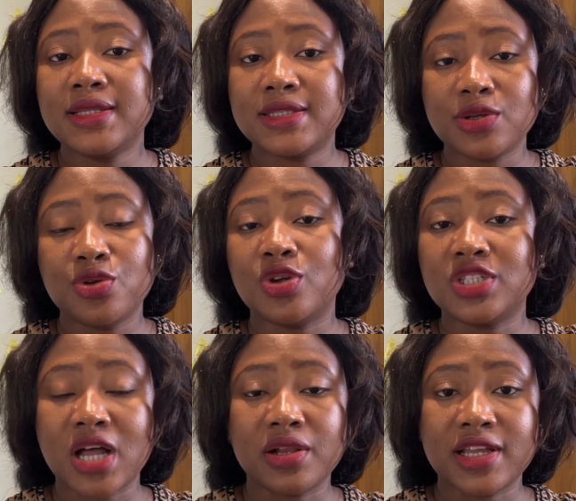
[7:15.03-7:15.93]
till your
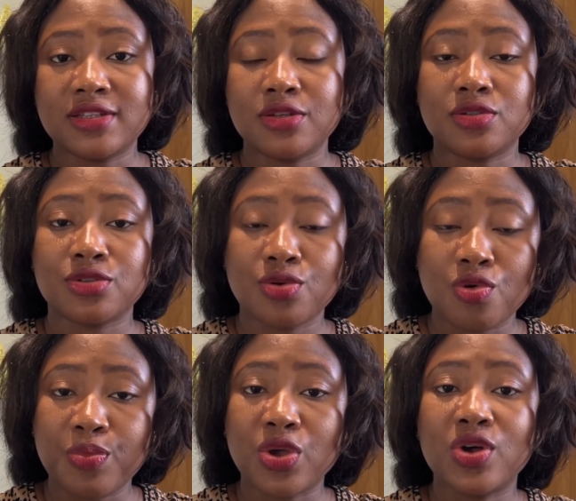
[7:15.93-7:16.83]
child gets to school,
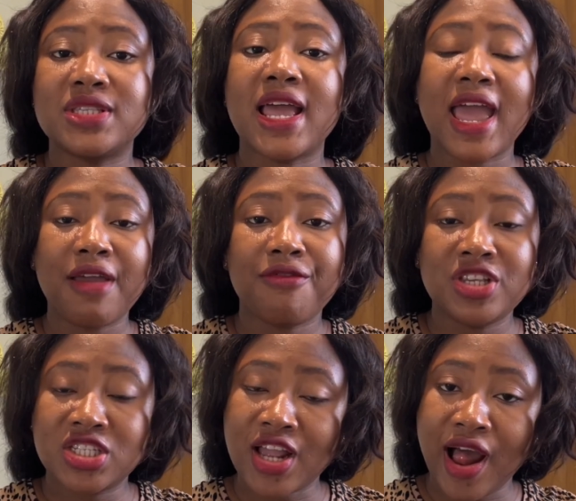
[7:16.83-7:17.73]
because every
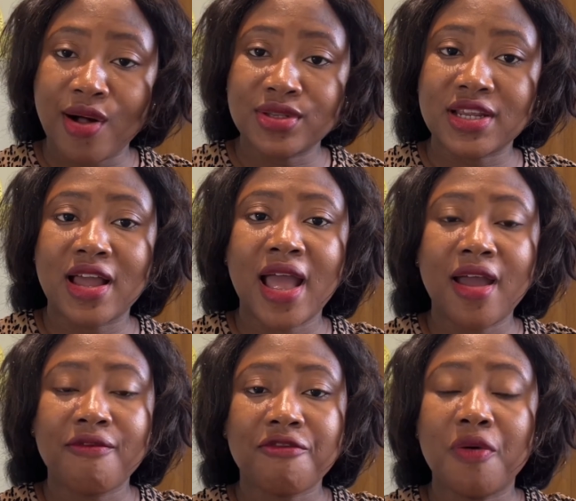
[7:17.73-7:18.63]
child
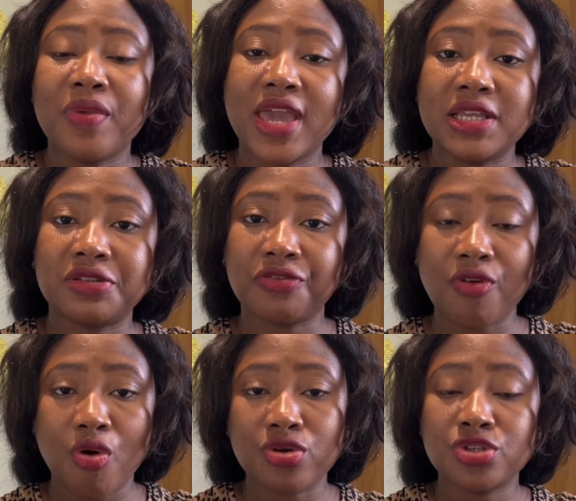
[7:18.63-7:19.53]
from age
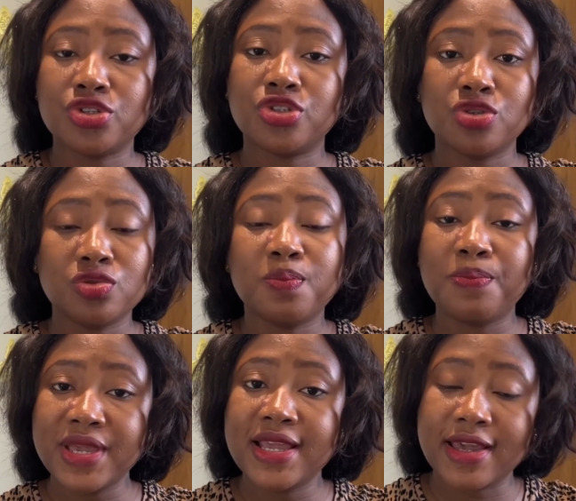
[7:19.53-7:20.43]
4 should
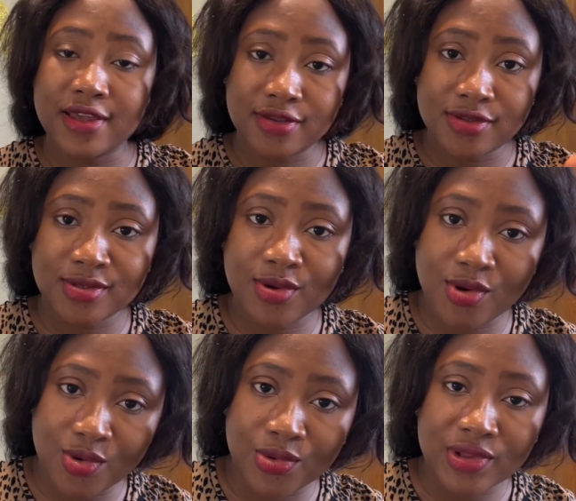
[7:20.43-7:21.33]
be in
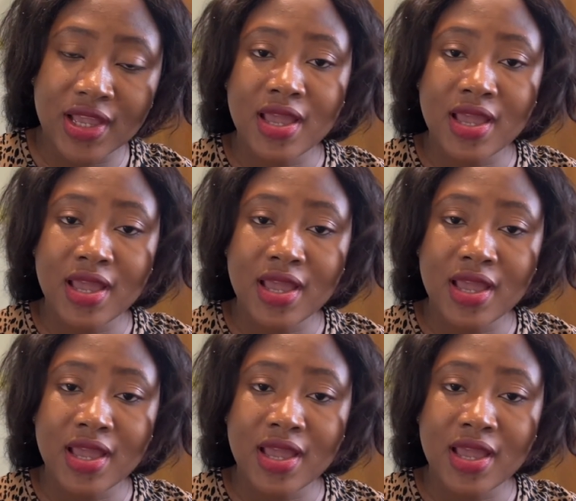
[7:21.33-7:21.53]
school,